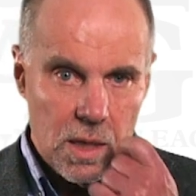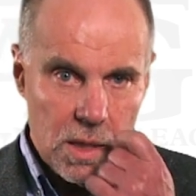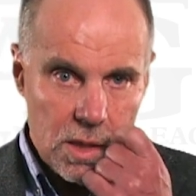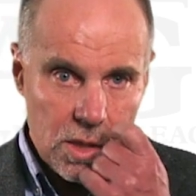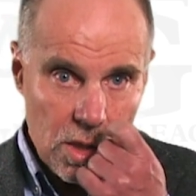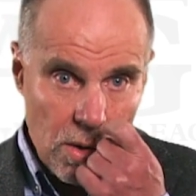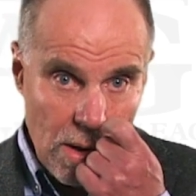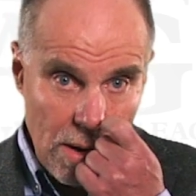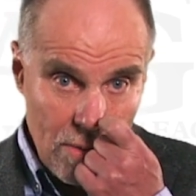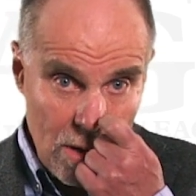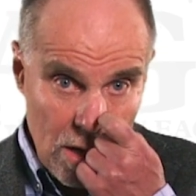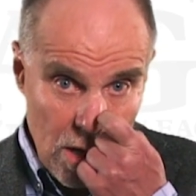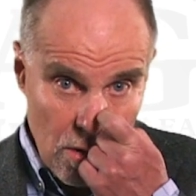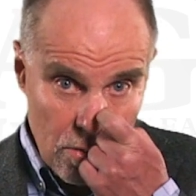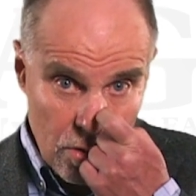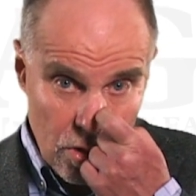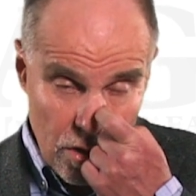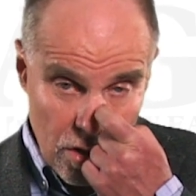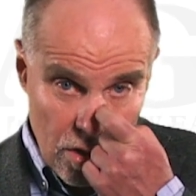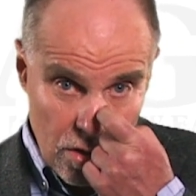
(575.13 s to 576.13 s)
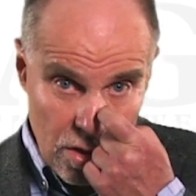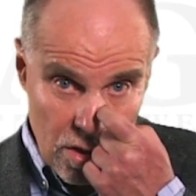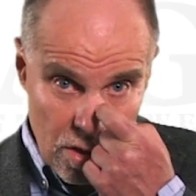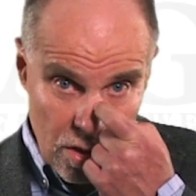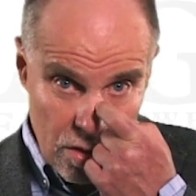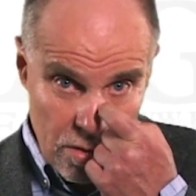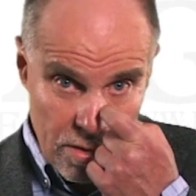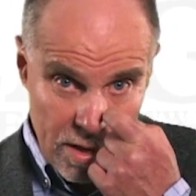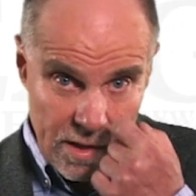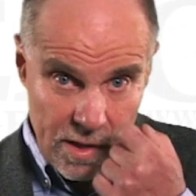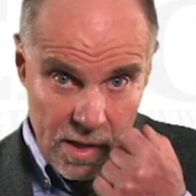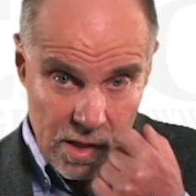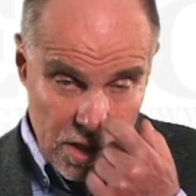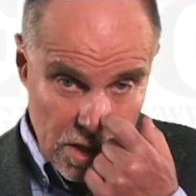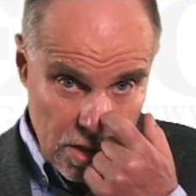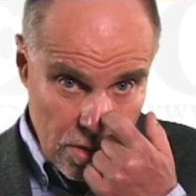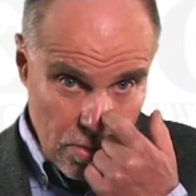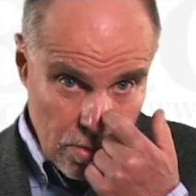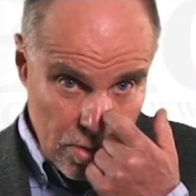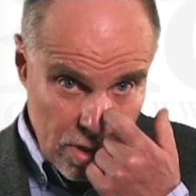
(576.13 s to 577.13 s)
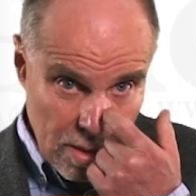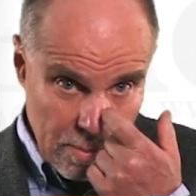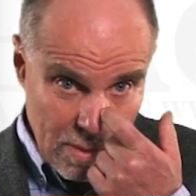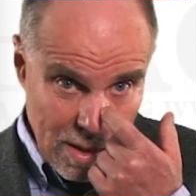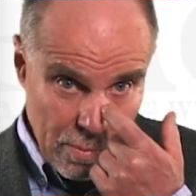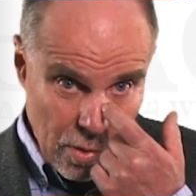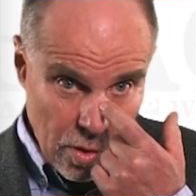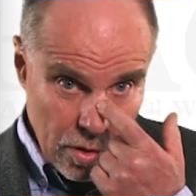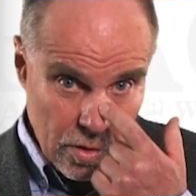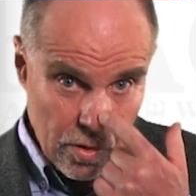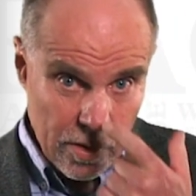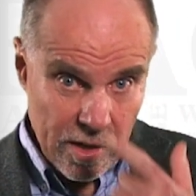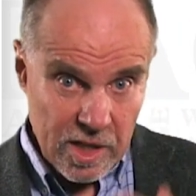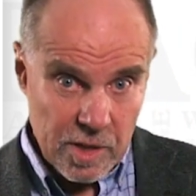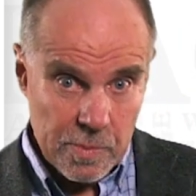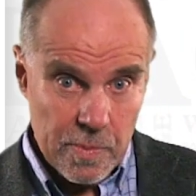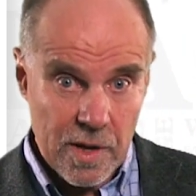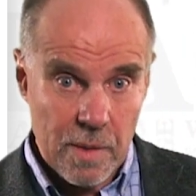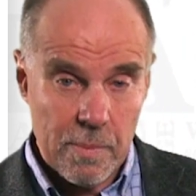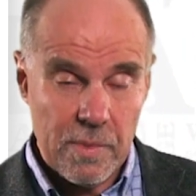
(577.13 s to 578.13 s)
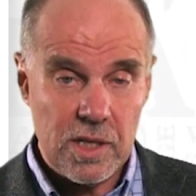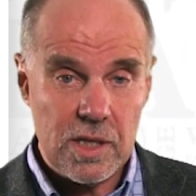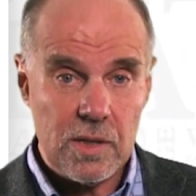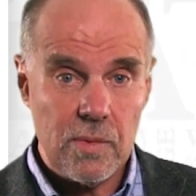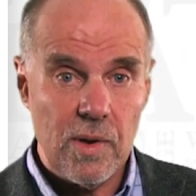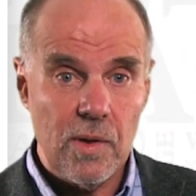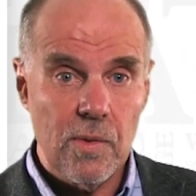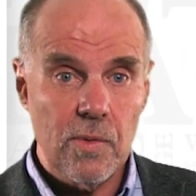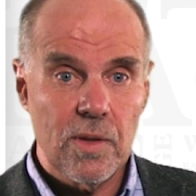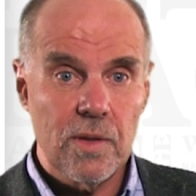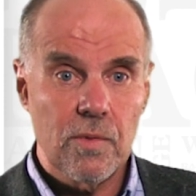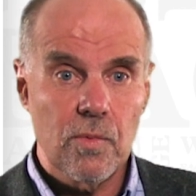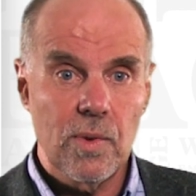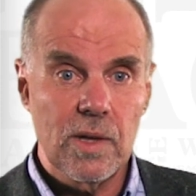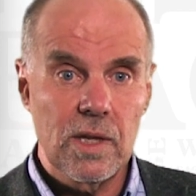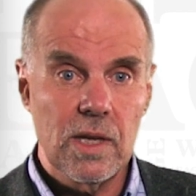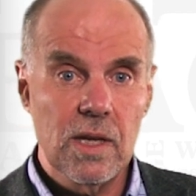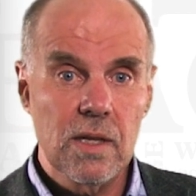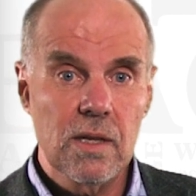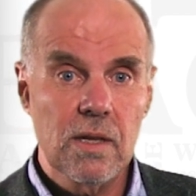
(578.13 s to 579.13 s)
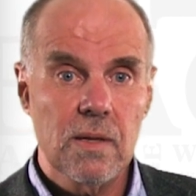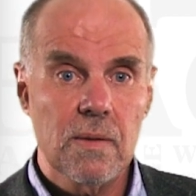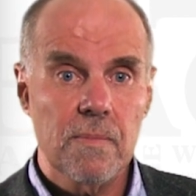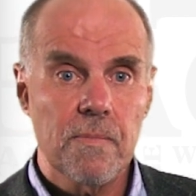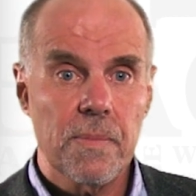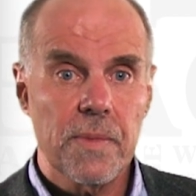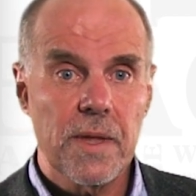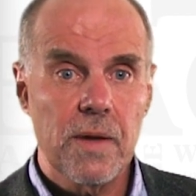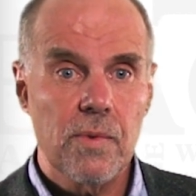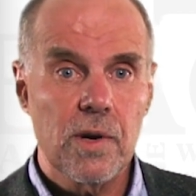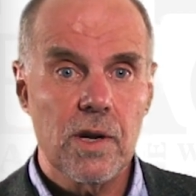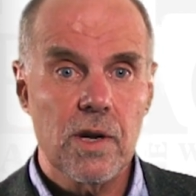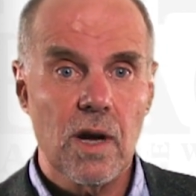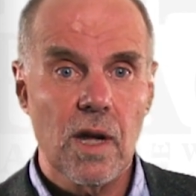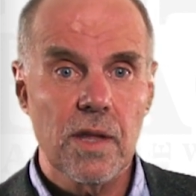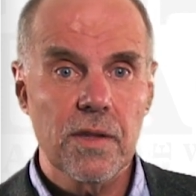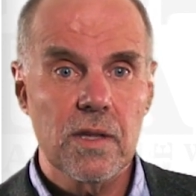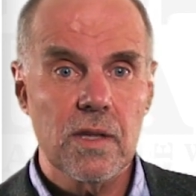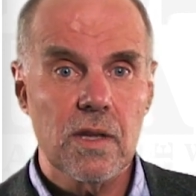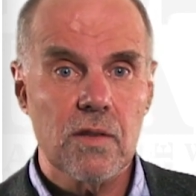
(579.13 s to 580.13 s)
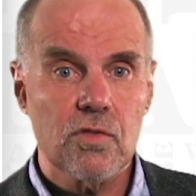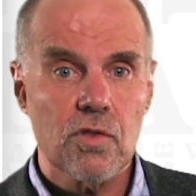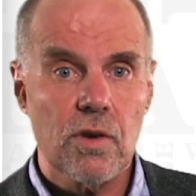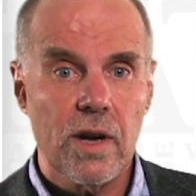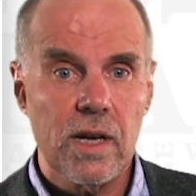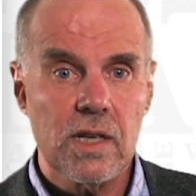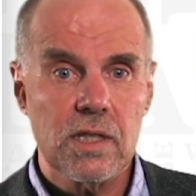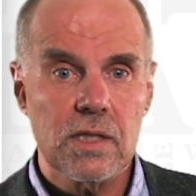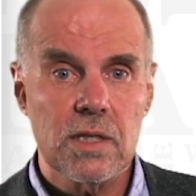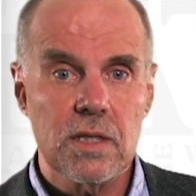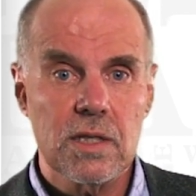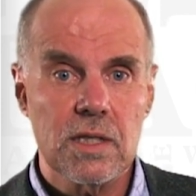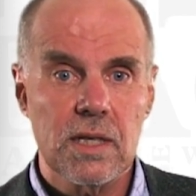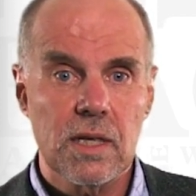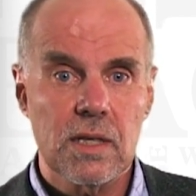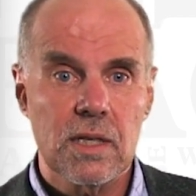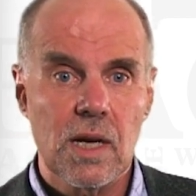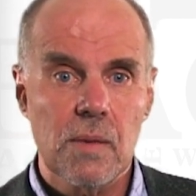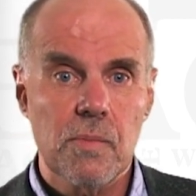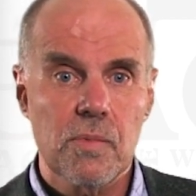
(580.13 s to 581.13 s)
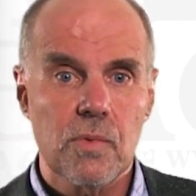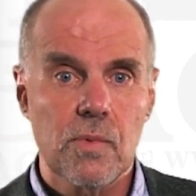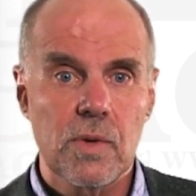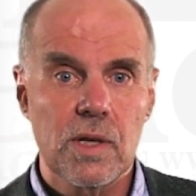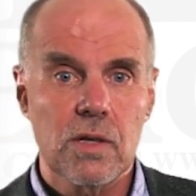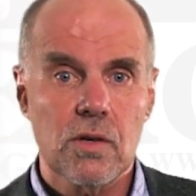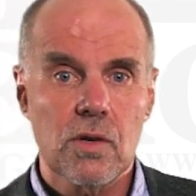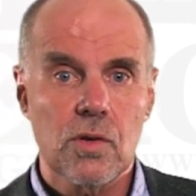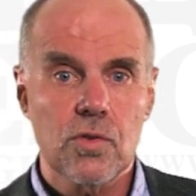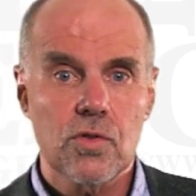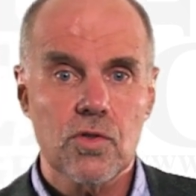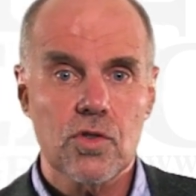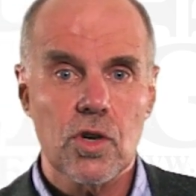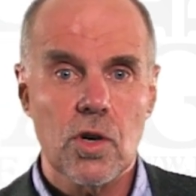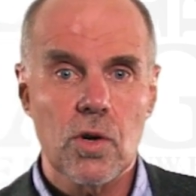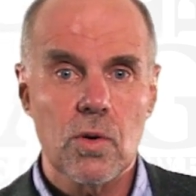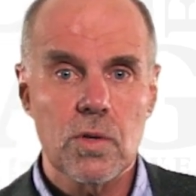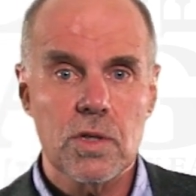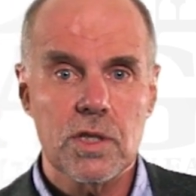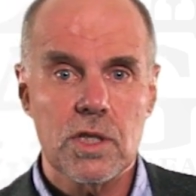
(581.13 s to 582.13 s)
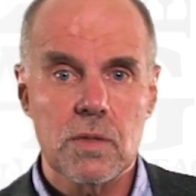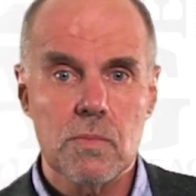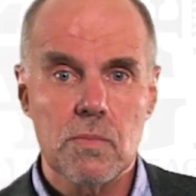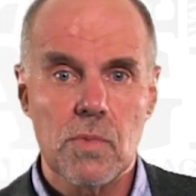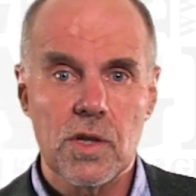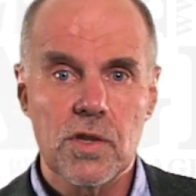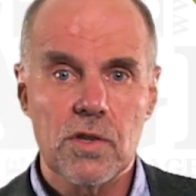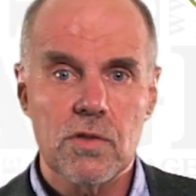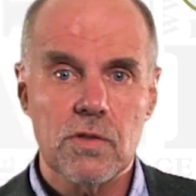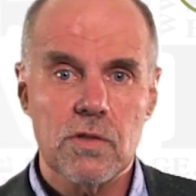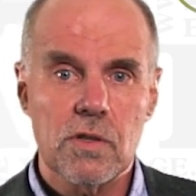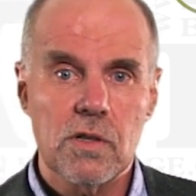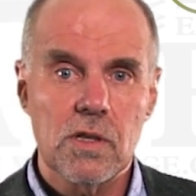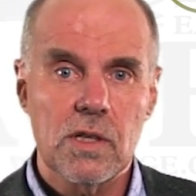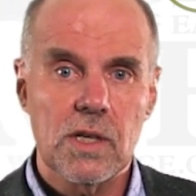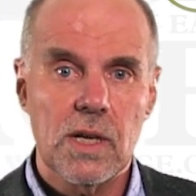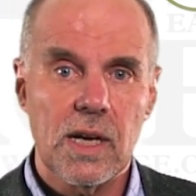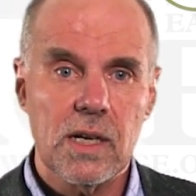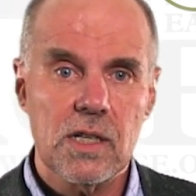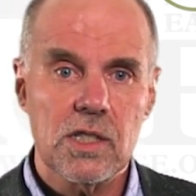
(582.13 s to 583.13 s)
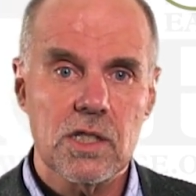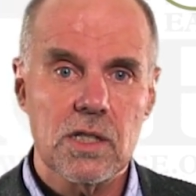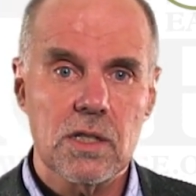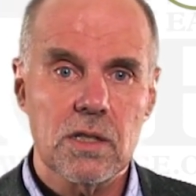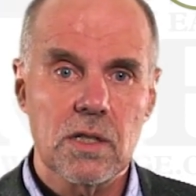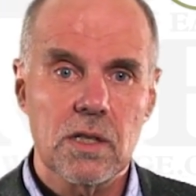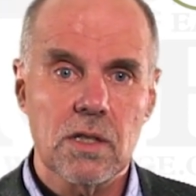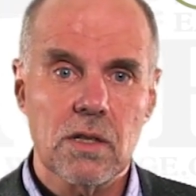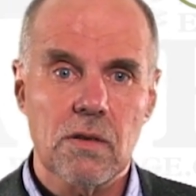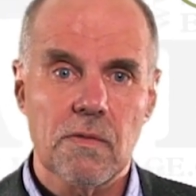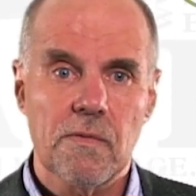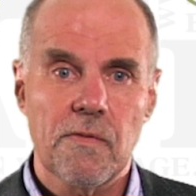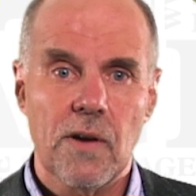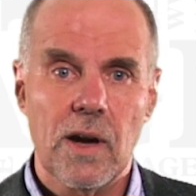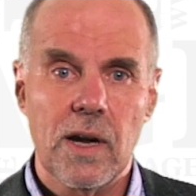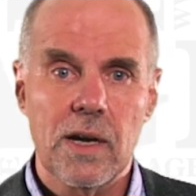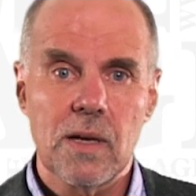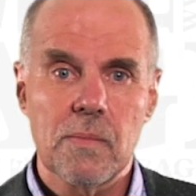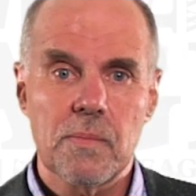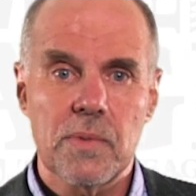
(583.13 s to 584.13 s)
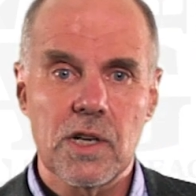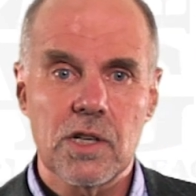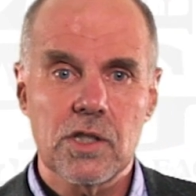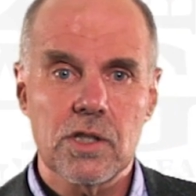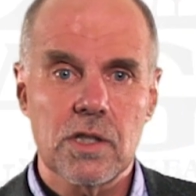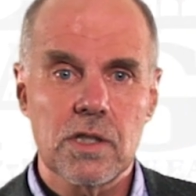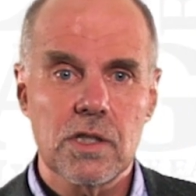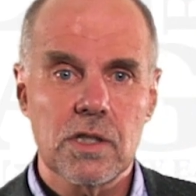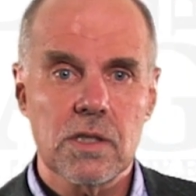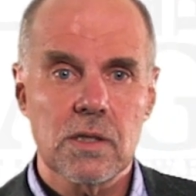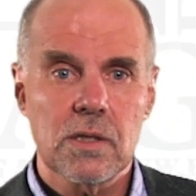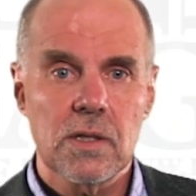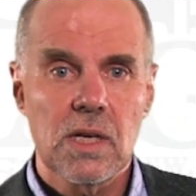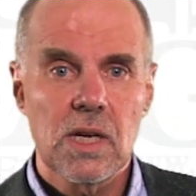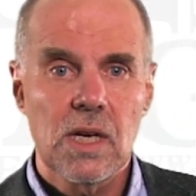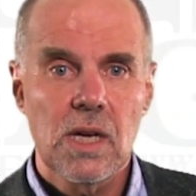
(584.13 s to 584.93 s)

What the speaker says: So I will now turn your attention to some laboratory experiments that we did. They were done in a triaxial setup with controlled and monitored axial and confining pressures.